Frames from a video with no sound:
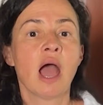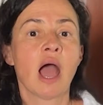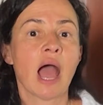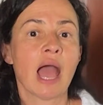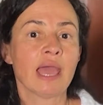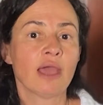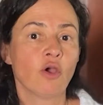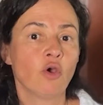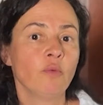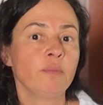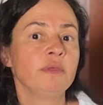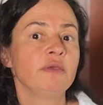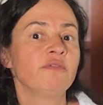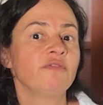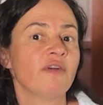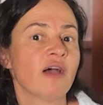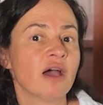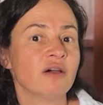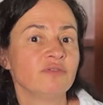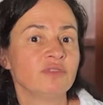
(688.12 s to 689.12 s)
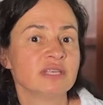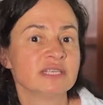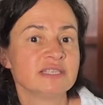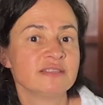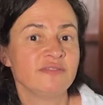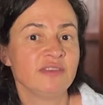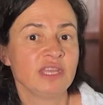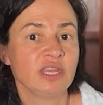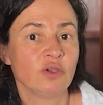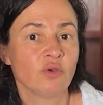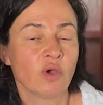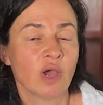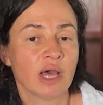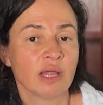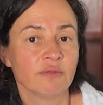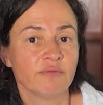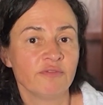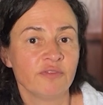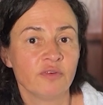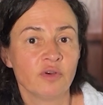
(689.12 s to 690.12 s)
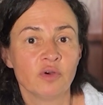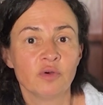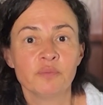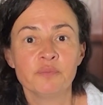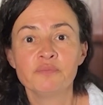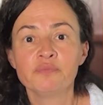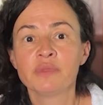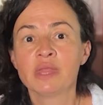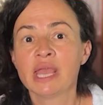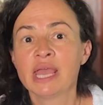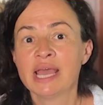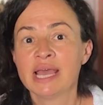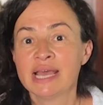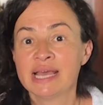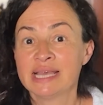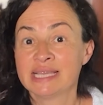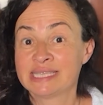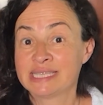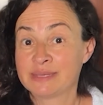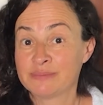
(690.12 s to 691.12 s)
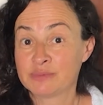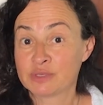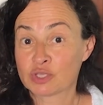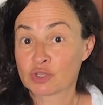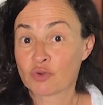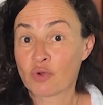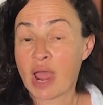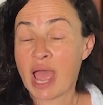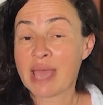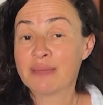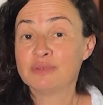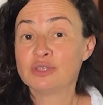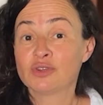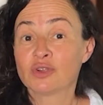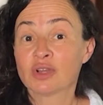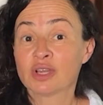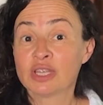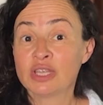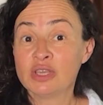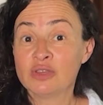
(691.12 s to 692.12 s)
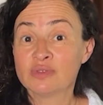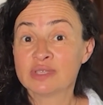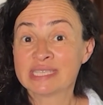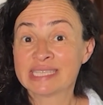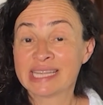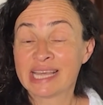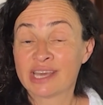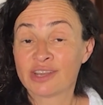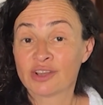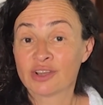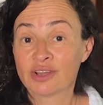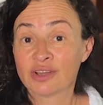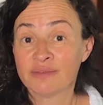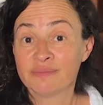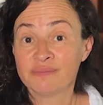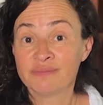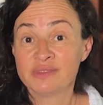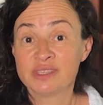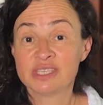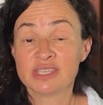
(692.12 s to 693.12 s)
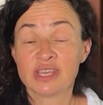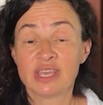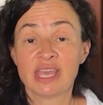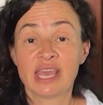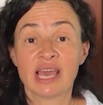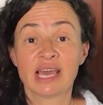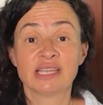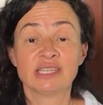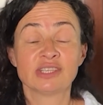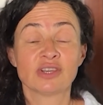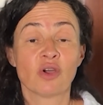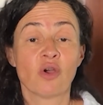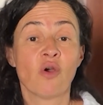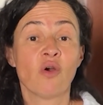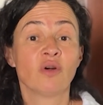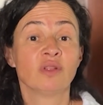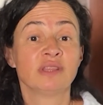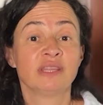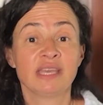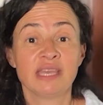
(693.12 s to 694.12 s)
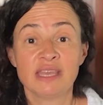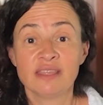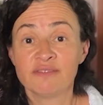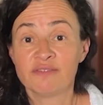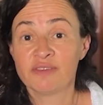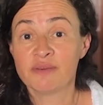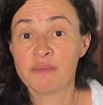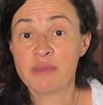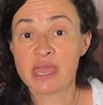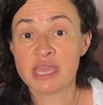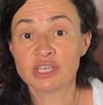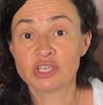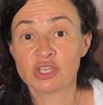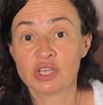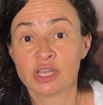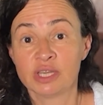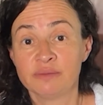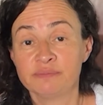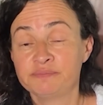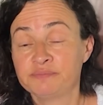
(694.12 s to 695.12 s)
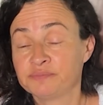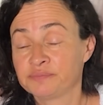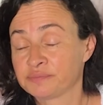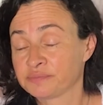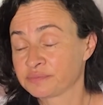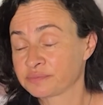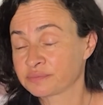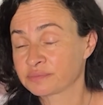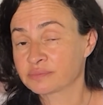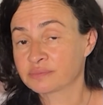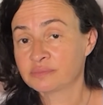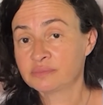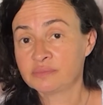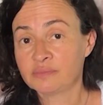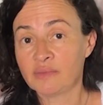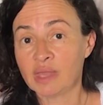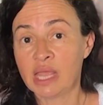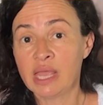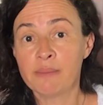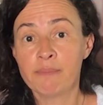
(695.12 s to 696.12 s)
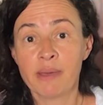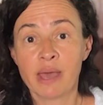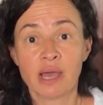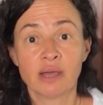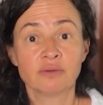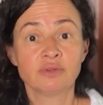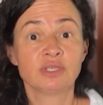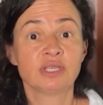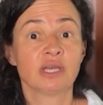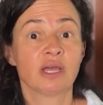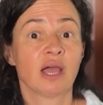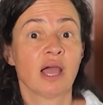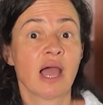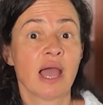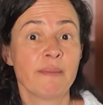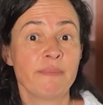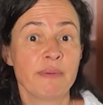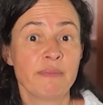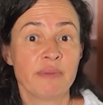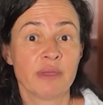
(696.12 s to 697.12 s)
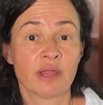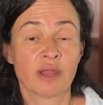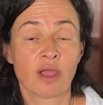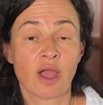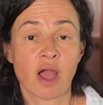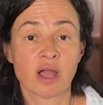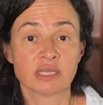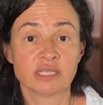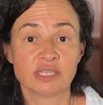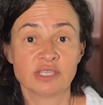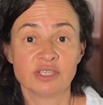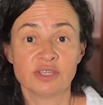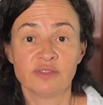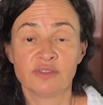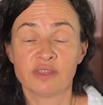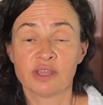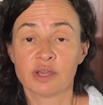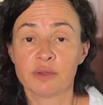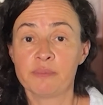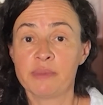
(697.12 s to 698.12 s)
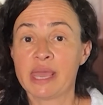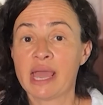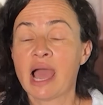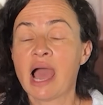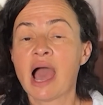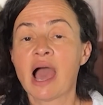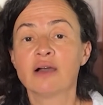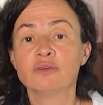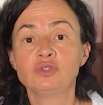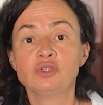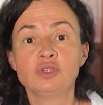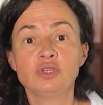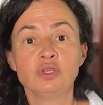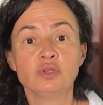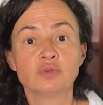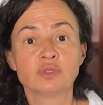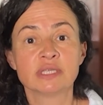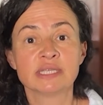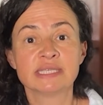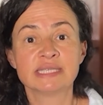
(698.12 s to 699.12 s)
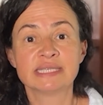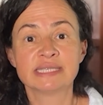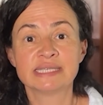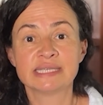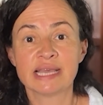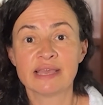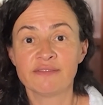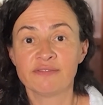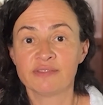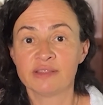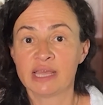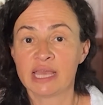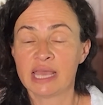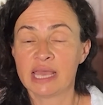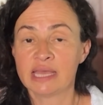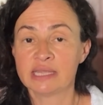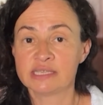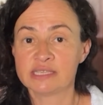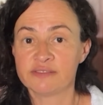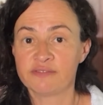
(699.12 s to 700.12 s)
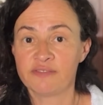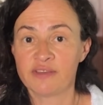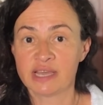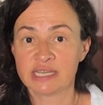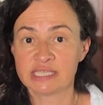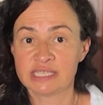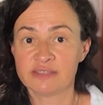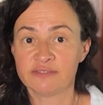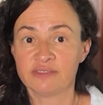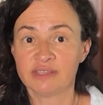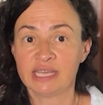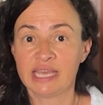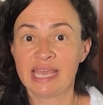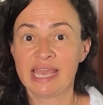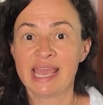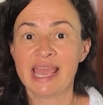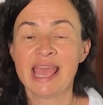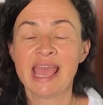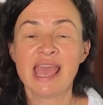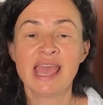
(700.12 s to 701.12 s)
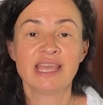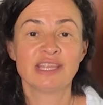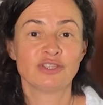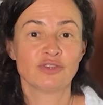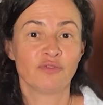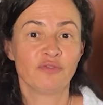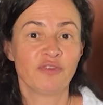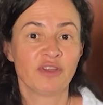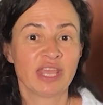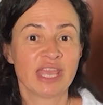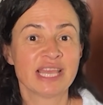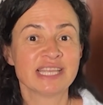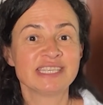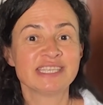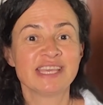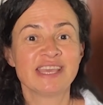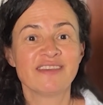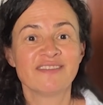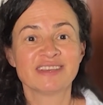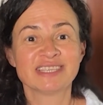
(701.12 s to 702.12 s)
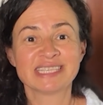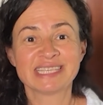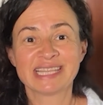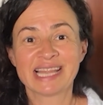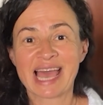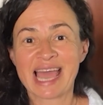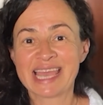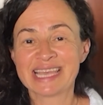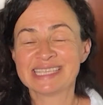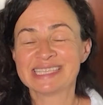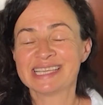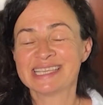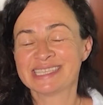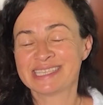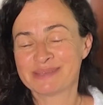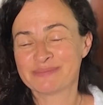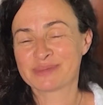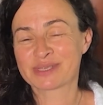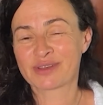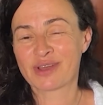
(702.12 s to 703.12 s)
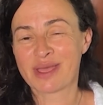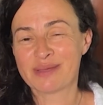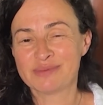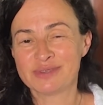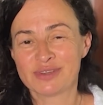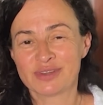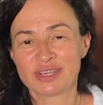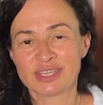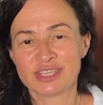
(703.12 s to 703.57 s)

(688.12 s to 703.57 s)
I hope you found this video helpful. Subscribe to our newsletter to get all the information about hyperbaric oxygen therapy, how to use it safely and effectively. Don't forget to give us likes and subscribe to our